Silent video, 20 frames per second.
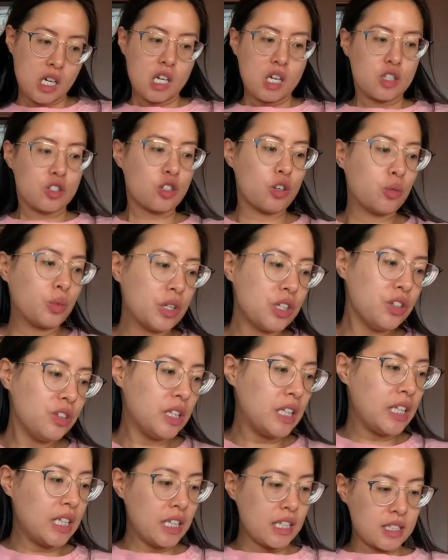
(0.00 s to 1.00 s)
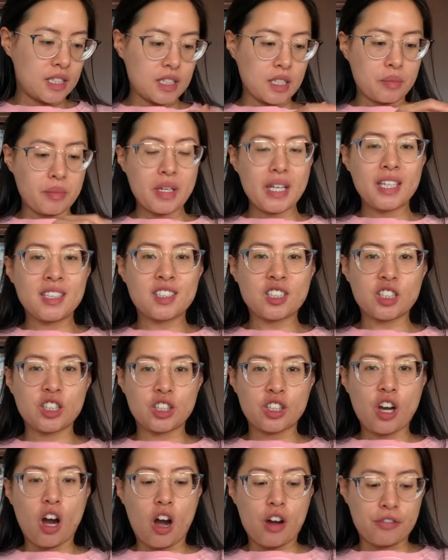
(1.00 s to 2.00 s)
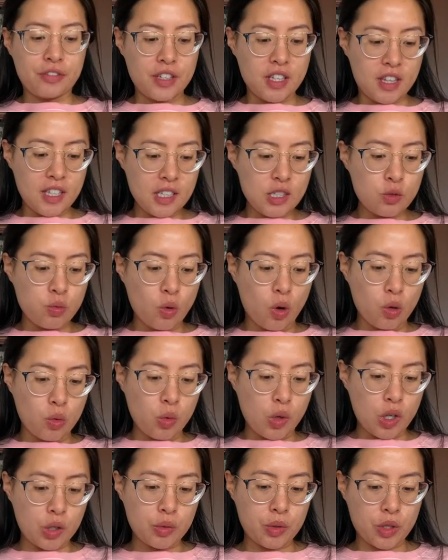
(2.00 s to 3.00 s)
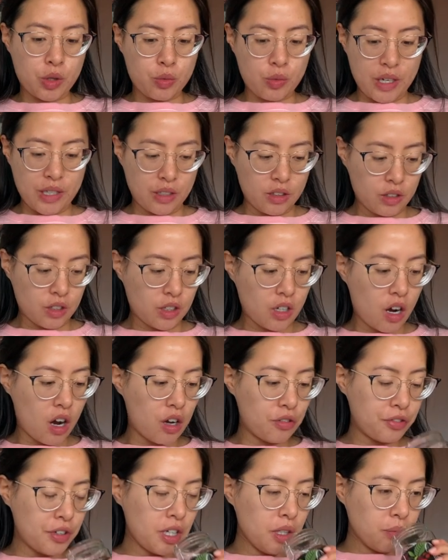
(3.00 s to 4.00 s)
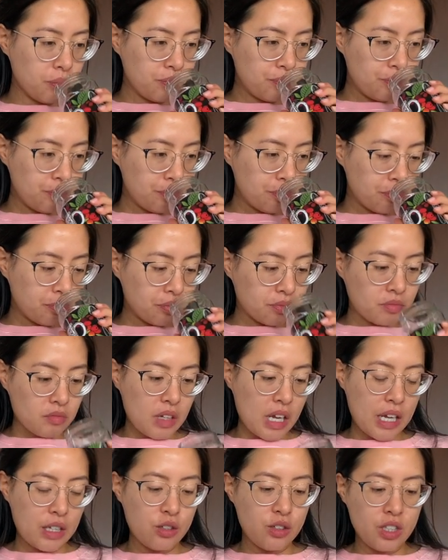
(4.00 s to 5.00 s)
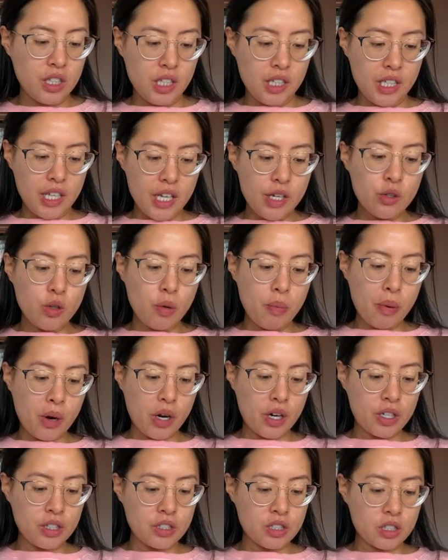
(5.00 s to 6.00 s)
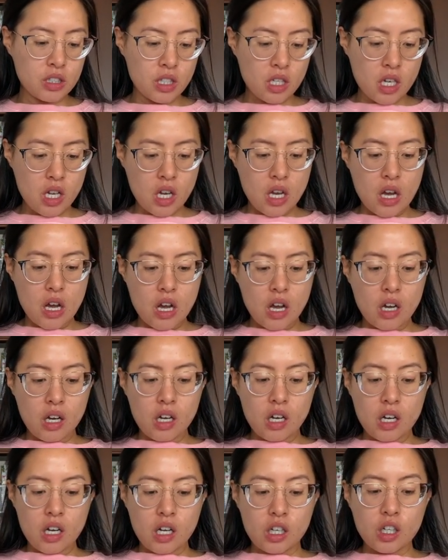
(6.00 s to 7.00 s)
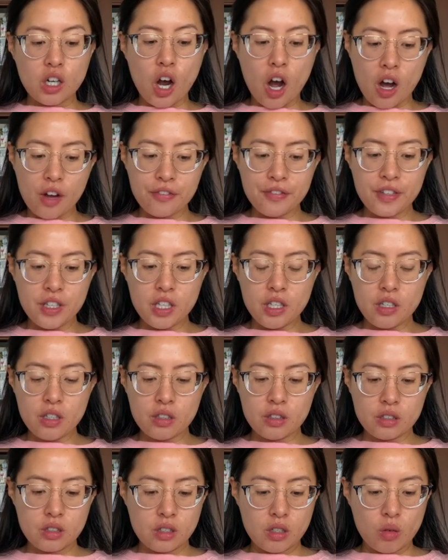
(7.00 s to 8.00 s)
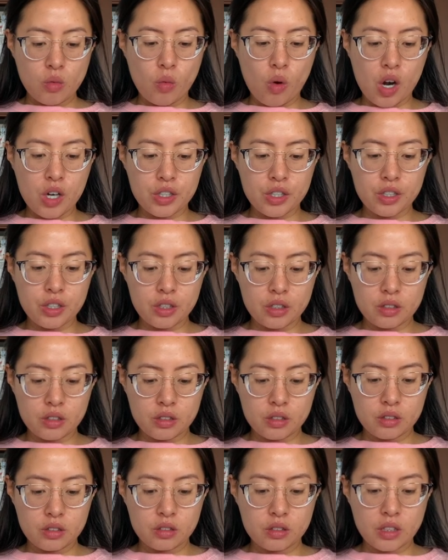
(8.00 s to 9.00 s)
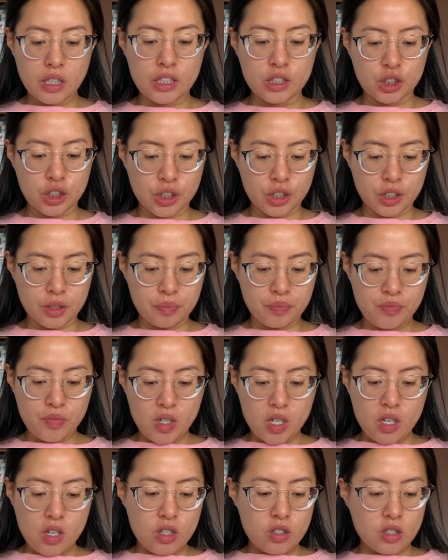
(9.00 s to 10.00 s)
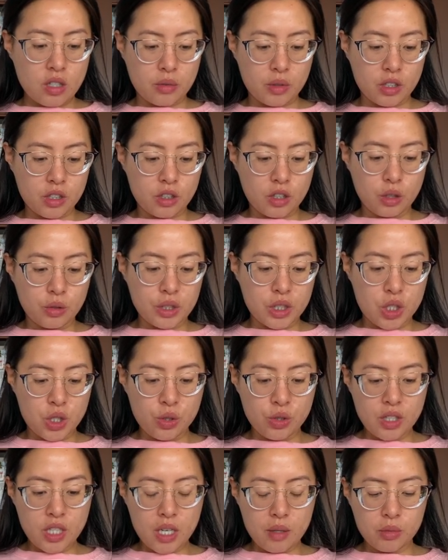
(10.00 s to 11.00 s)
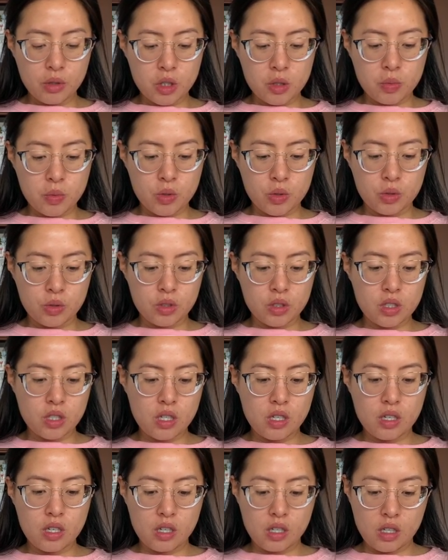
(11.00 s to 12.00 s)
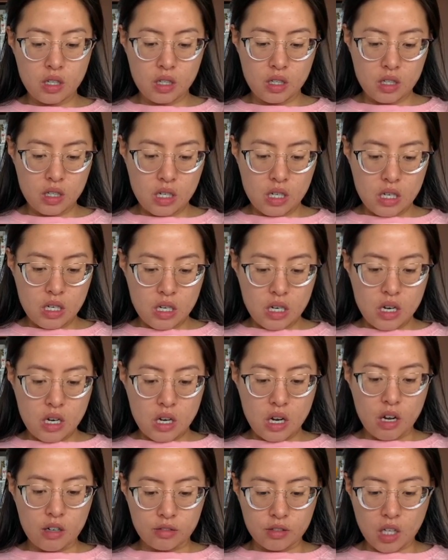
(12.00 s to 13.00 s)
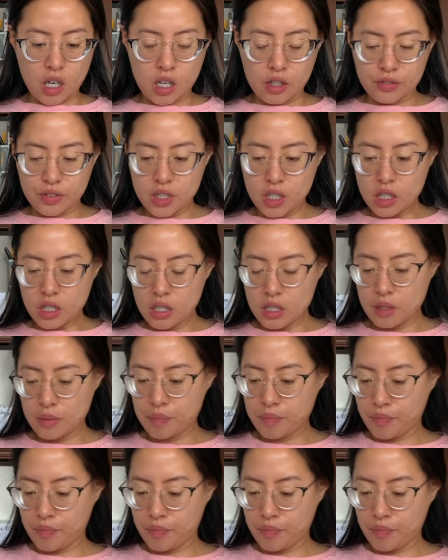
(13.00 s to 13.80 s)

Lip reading: So what you need is some instant coffee. This won't work with regular coffee. And you need equal parts coffee, water, and sugar. So I'm going to go with 2 tablespoons of coffee,